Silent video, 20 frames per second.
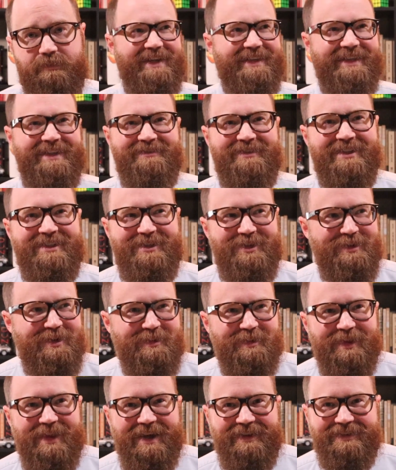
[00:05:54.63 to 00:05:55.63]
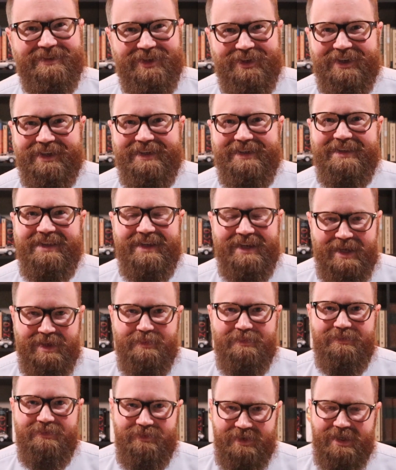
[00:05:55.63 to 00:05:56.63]
Can't leave this unit without talking to the
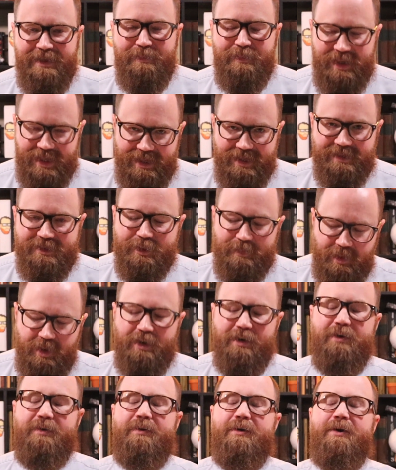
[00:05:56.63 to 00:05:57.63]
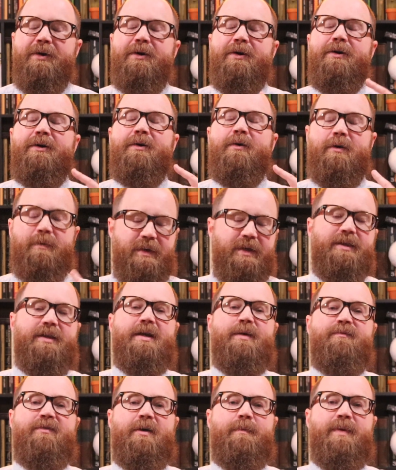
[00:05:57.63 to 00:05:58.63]
M V P. Tomorrow, we meet the
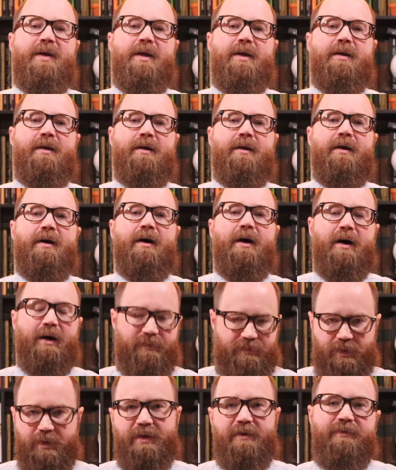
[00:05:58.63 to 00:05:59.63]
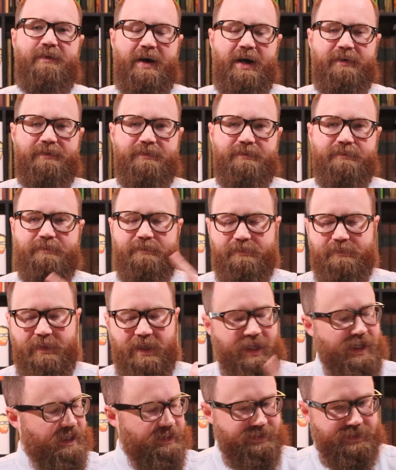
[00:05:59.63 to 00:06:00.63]
M V P of Unit five.
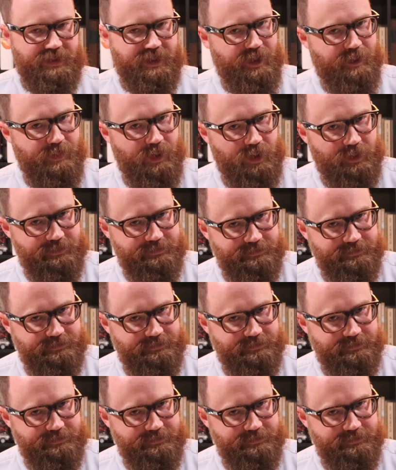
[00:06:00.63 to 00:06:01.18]
I'll see you tomorrow.